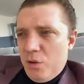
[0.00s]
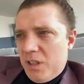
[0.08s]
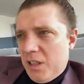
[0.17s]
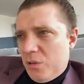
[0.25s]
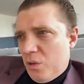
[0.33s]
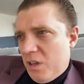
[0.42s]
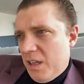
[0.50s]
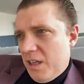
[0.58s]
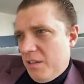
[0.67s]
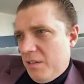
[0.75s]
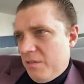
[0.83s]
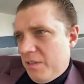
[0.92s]
There is a
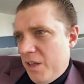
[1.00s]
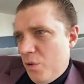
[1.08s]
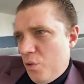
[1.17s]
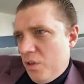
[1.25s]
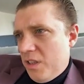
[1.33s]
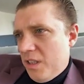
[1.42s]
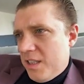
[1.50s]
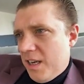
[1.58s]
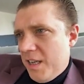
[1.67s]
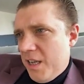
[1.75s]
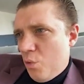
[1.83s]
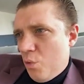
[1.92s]
battalion in
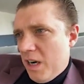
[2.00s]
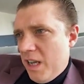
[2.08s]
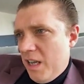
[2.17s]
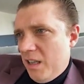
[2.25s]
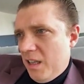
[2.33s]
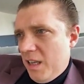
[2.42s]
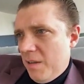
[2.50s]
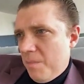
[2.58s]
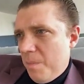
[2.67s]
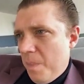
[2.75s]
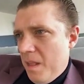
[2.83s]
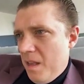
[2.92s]
Ukrainian army
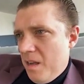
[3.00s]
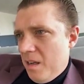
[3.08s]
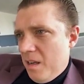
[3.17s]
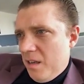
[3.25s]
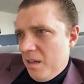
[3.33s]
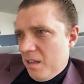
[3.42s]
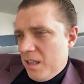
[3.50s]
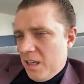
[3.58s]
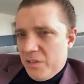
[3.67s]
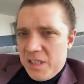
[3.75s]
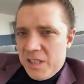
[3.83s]
called Battalion in